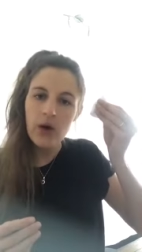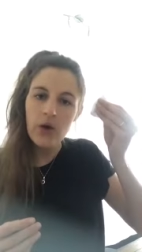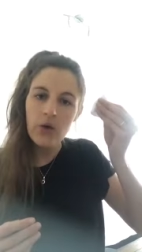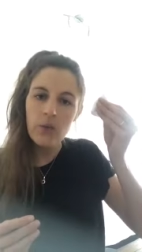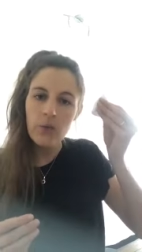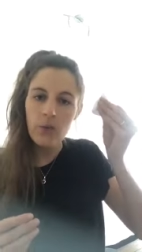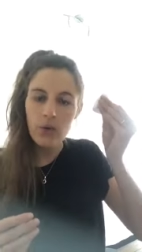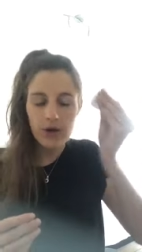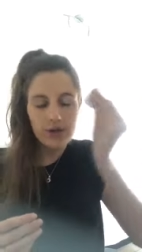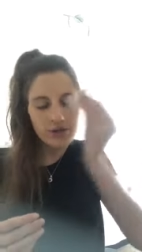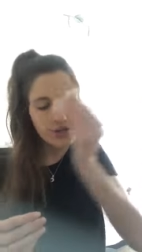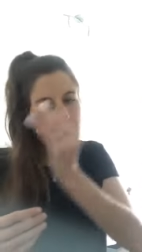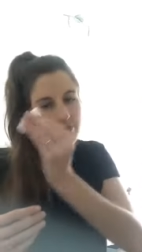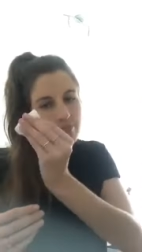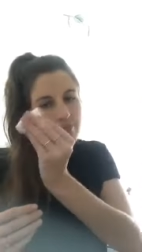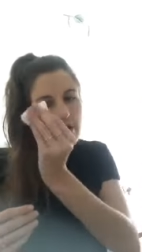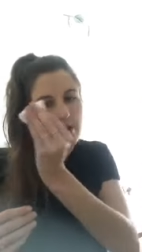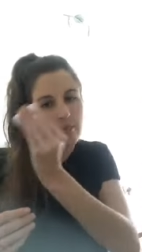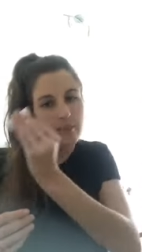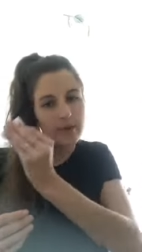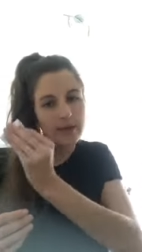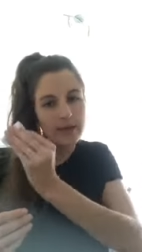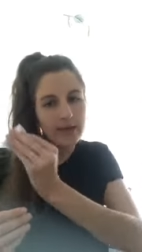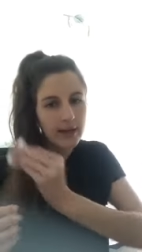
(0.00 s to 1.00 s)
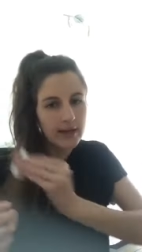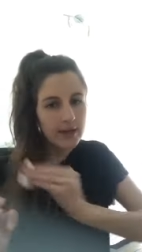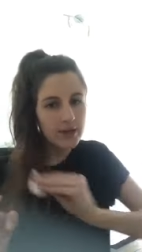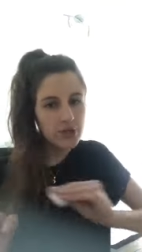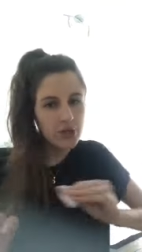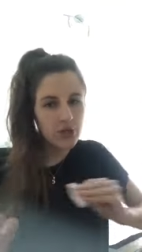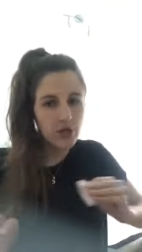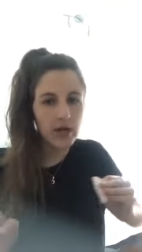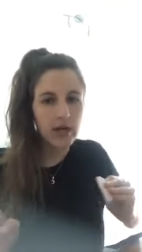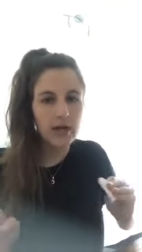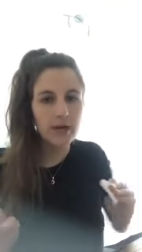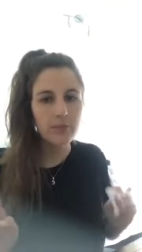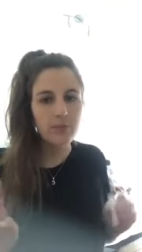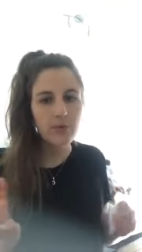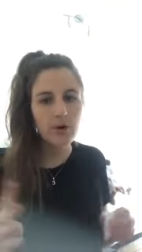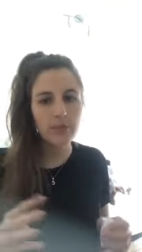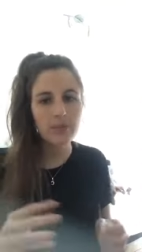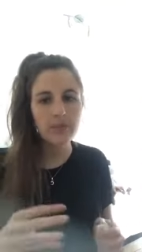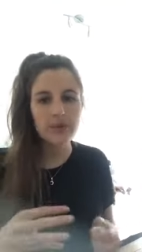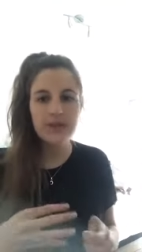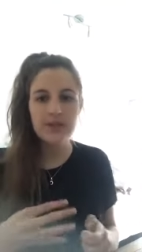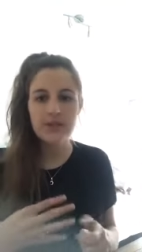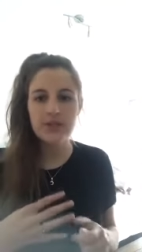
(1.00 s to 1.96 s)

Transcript: washed properly and dried properly,